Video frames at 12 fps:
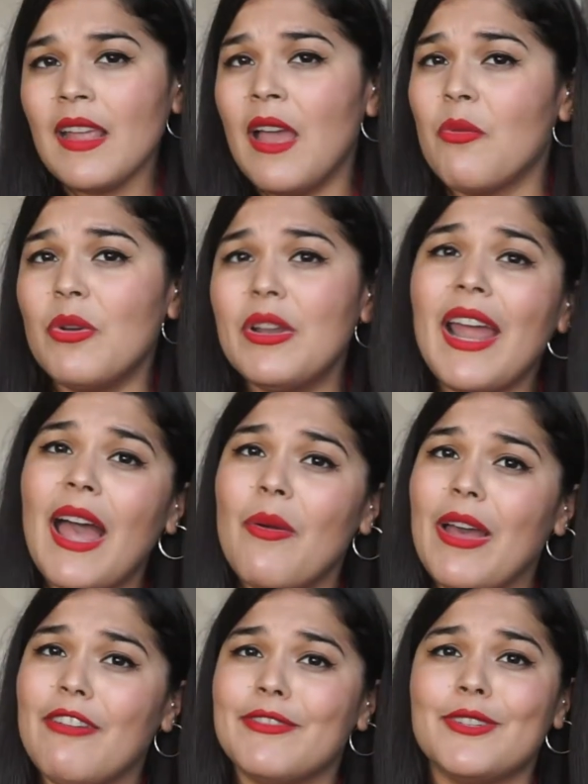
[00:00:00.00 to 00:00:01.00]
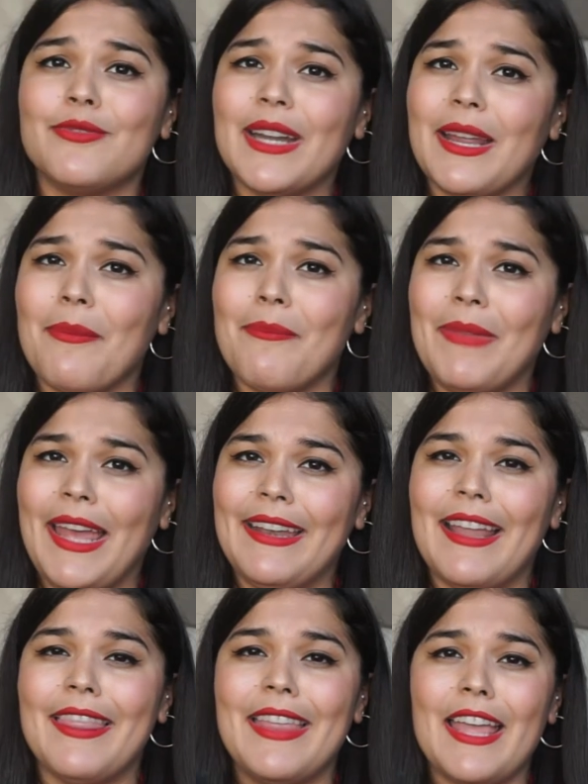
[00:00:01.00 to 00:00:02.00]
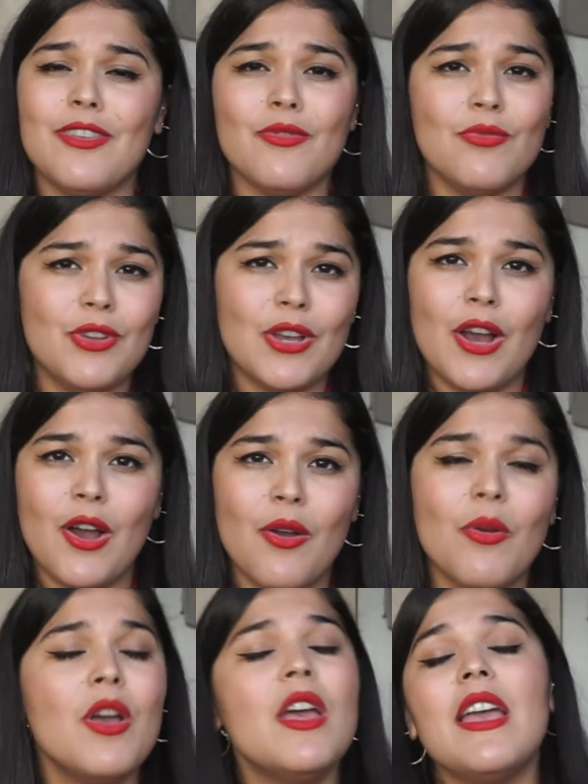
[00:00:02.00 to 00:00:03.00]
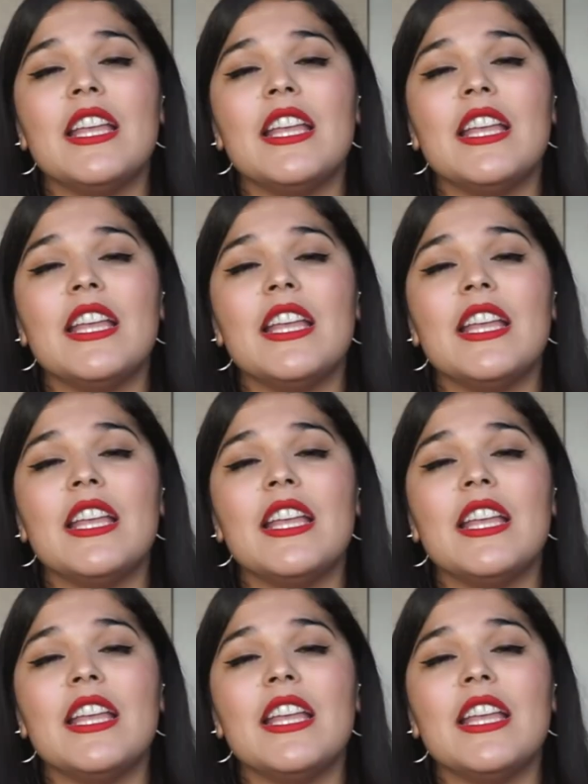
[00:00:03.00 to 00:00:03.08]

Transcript: I would, however, recommend that you go